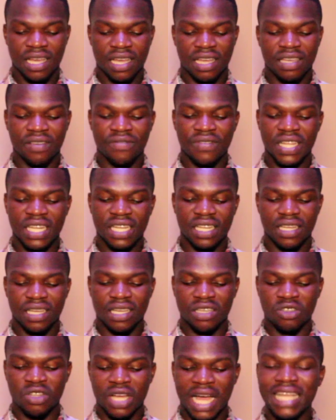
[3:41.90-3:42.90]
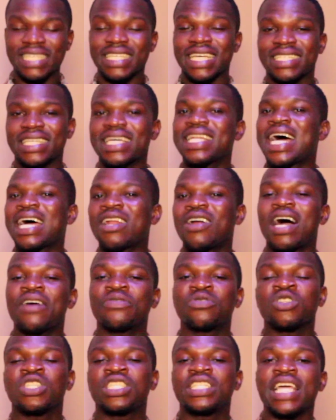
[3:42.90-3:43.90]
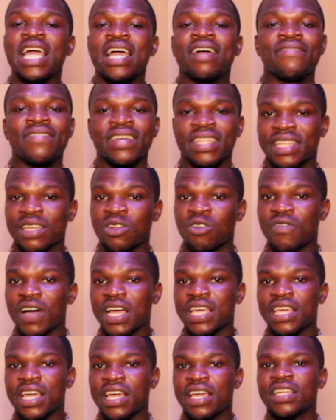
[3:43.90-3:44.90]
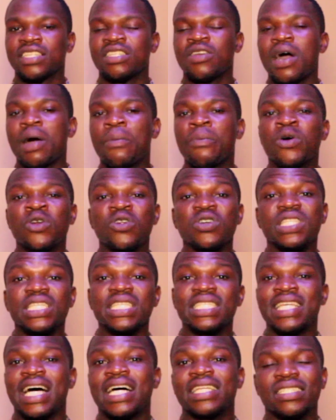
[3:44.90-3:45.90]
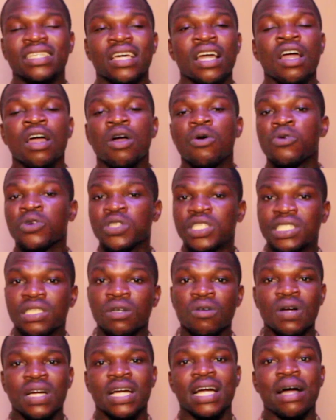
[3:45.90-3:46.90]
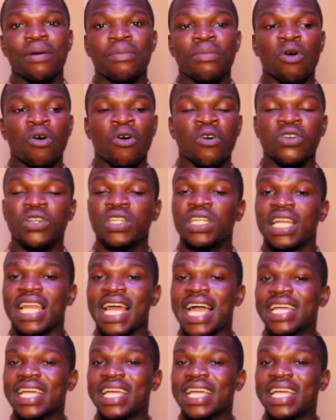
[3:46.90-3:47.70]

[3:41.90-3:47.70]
Even as I said, I don't have to share everything over here. There are bonuses that will still come on,